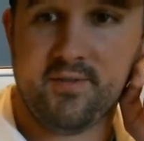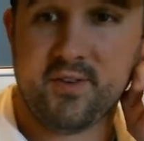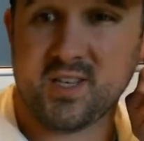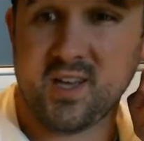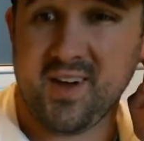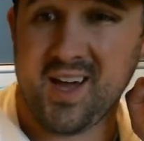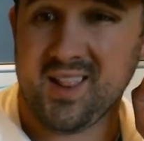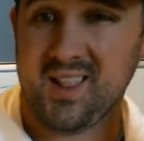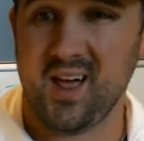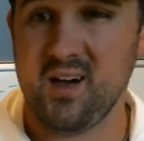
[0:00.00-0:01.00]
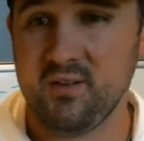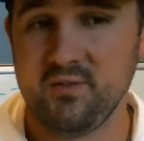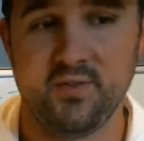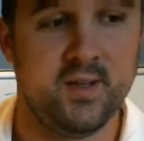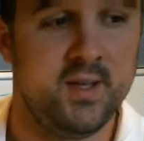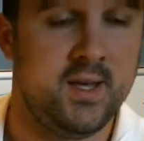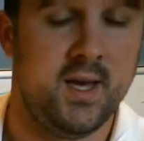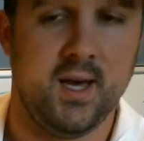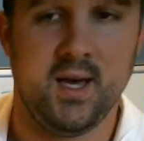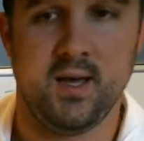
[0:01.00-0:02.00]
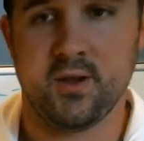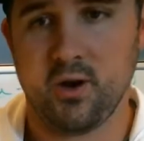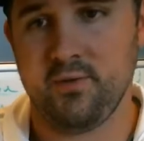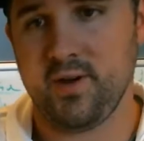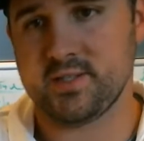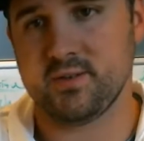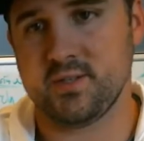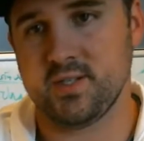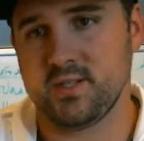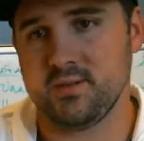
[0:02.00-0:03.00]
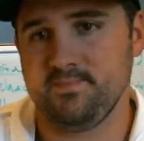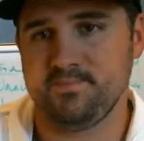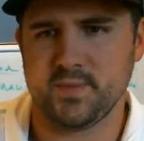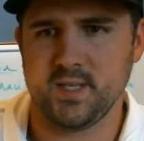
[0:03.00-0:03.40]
First off, I love the cardiovascular system.